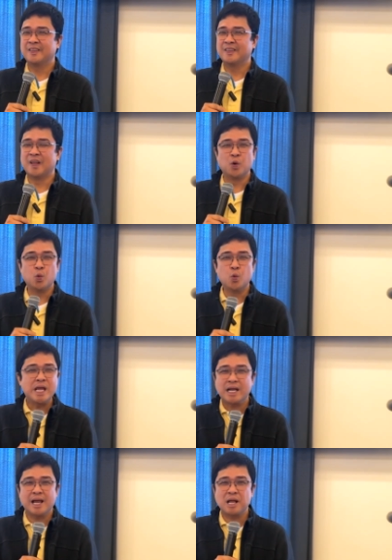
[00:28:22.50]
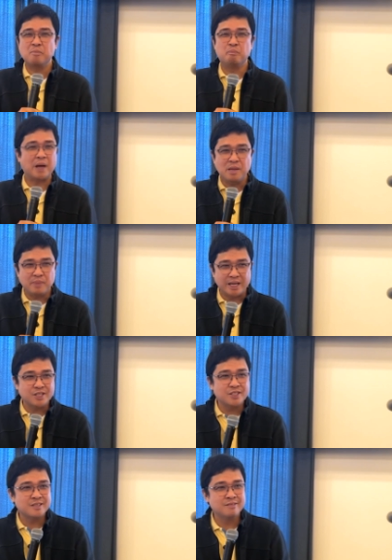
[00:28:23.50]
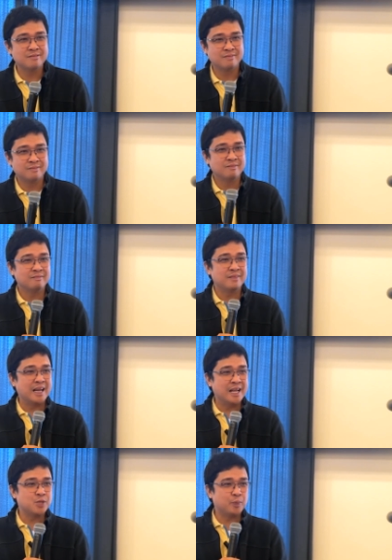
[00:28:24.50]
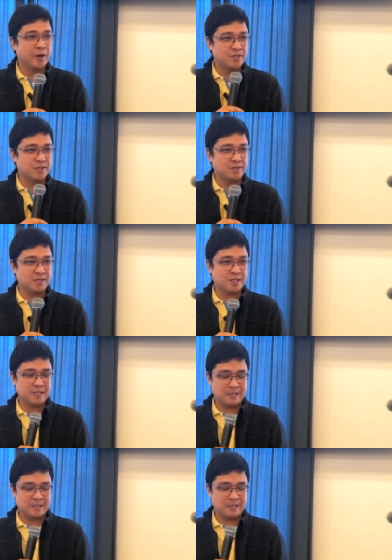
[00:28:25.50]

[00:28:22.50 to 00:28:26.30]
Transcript: they're weak like babies in his presence.